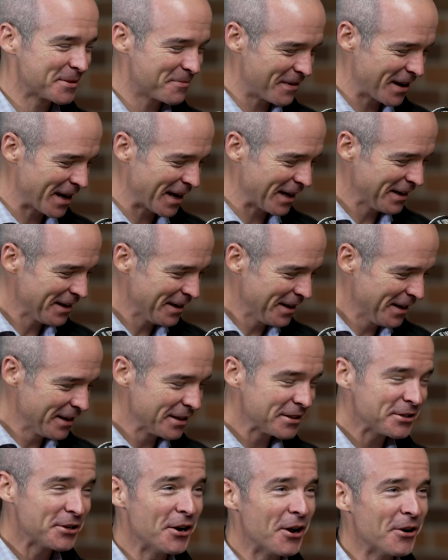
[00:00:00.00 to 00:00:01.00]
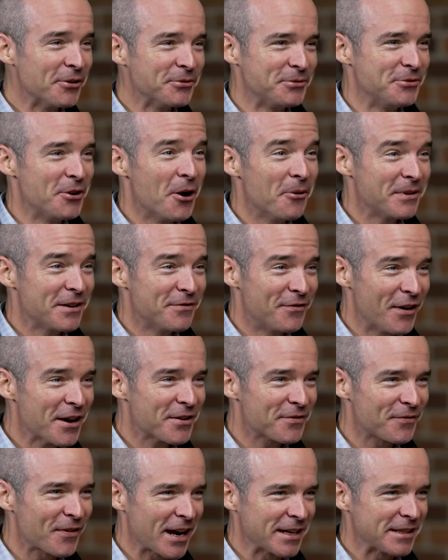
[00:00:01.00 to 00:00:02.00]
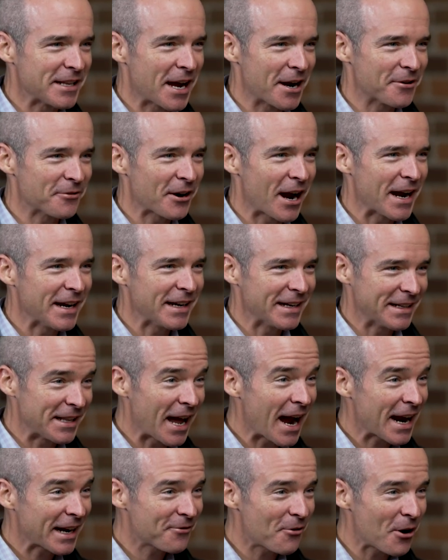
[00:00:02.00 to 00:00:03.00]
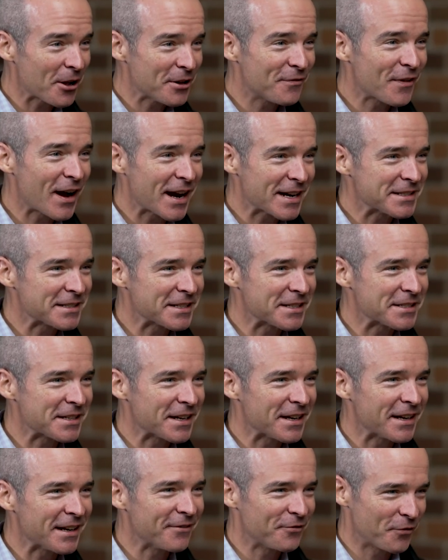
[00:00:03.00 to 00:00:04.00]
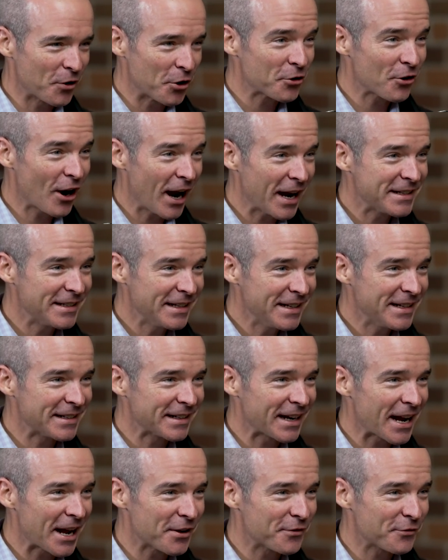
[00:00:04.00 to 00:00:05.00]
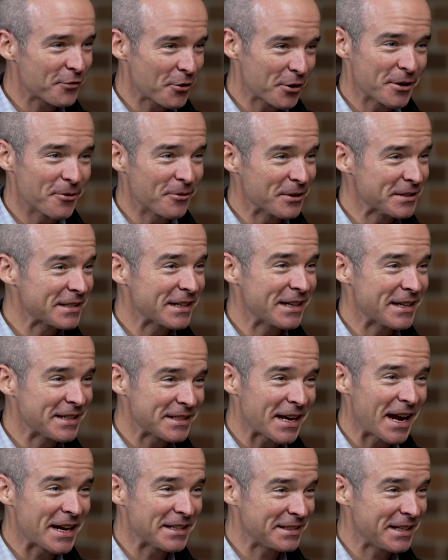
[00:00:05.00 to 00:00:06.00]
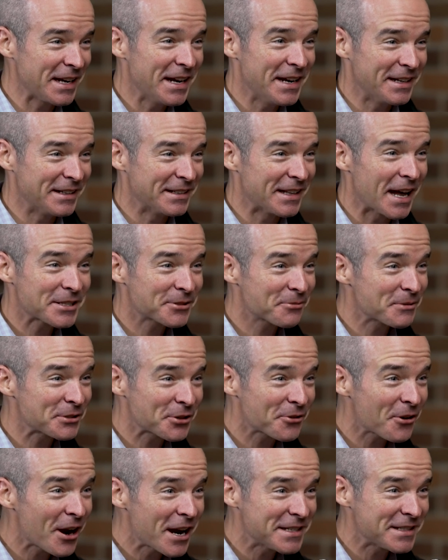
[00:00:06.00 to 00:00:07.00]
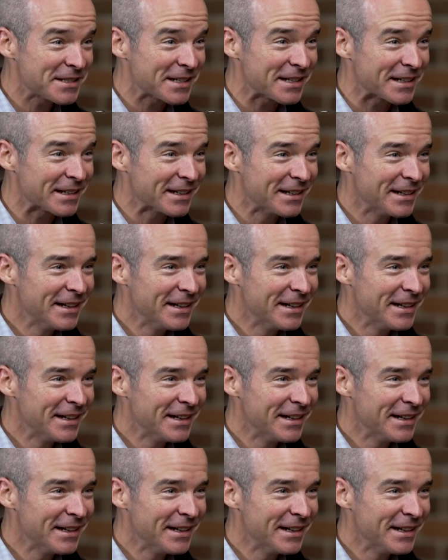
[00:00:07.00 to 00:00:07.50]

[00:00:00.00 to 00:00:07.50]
But, nobody verified that, right? And that qualifies as a voter ID in California once he hits 18. That's what's crazy,